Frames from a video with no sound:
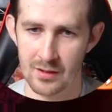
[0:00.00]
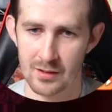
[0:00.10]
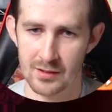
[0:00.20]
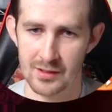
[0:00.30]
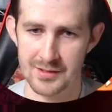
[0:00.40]

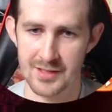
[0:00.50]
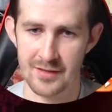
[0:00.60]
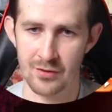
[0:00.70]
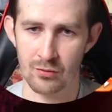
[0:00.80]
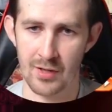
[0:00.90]
Because
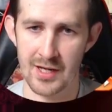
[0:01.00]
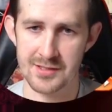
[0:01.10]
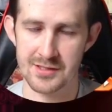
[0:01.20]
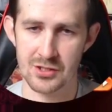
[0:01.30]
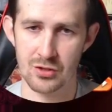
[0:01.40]
then the race
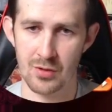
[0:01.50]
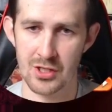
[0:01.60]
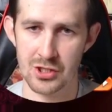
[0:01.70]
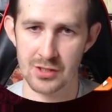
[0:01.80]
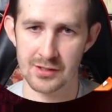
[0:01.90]

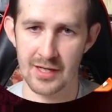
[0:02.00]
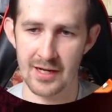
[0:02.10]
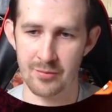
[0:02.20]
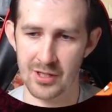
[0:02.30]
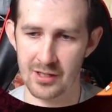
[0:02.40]
situation kind
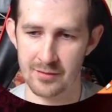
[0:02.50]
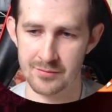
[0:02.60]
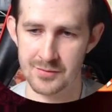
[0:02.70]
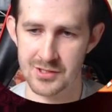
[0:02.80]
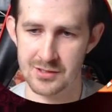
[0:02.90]
of
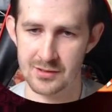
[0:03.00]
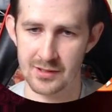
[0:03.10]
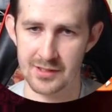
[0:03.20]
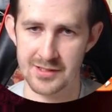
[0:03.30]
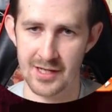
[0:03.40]
becomes
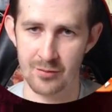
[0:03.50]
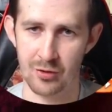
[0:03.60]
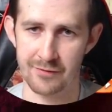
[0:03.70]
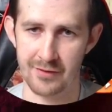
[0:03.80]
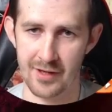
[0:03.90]
untenable
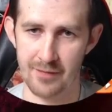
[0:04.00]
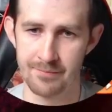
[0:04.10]
for them.